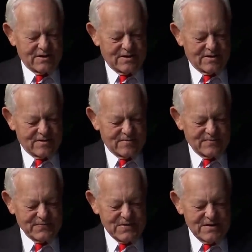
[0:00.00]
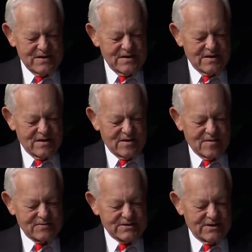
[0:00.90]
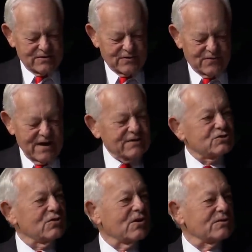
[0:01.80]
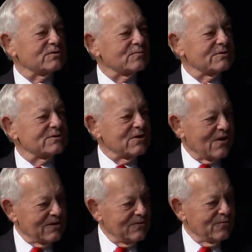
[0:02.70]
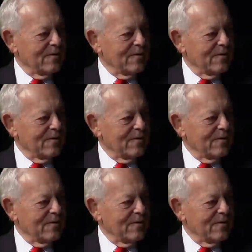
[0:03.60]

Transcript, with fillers: Uh, uh, Senator Frank Church was talking to oh.